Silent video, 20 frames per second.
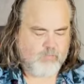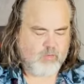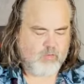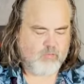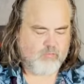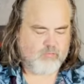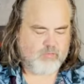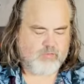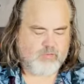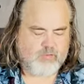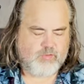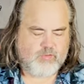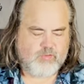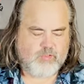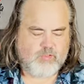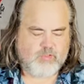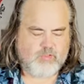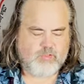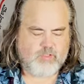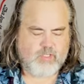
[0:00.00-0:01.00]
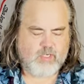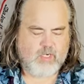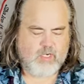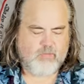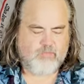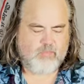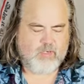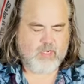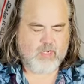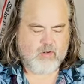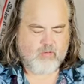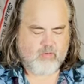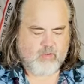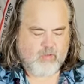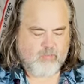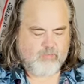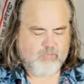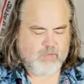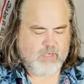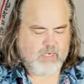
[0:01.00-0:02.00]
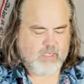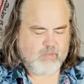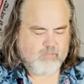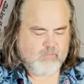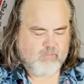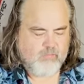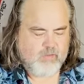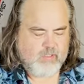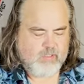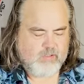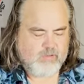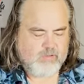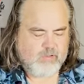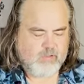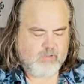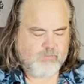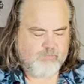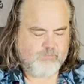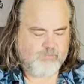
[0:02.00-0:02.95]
Go deep down to the bottom of this.